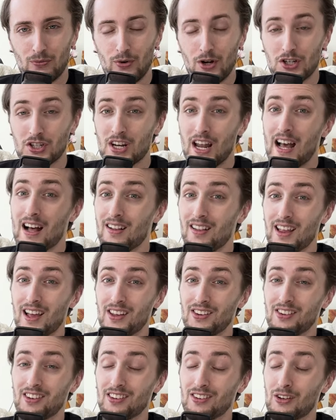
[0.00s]
which
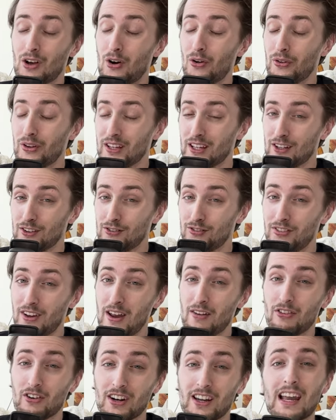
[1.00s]
LS is calling his
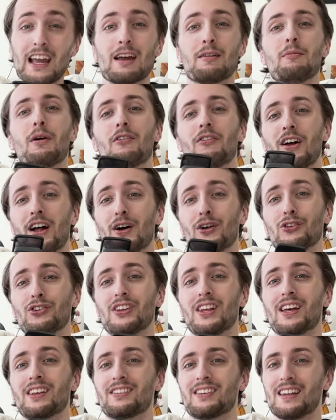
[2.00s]
favorite game of
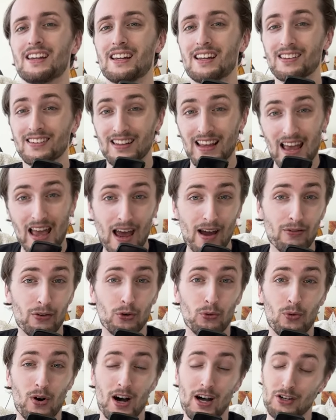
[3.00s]
LCS that he has ever
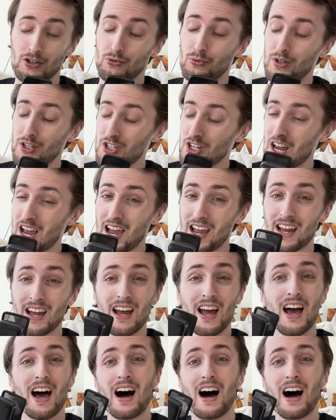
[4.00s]
watched, which, hey,